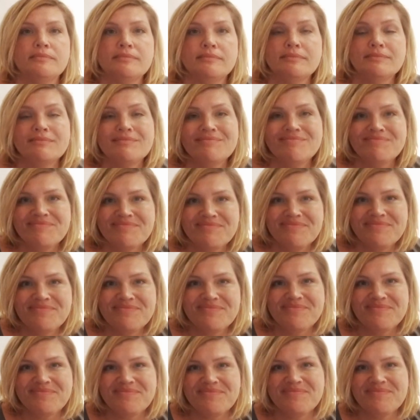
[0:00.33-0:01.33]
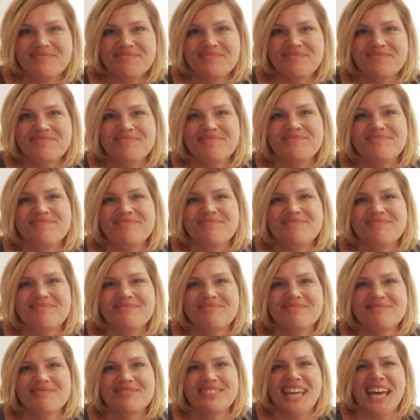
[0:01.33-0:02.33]

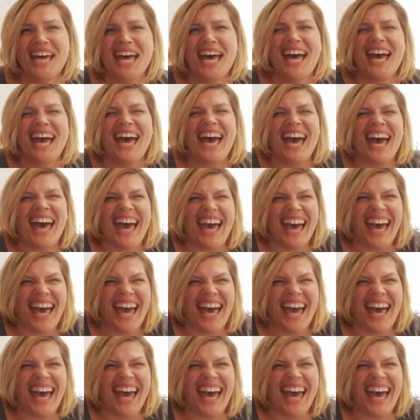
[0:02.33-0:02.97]
(silent)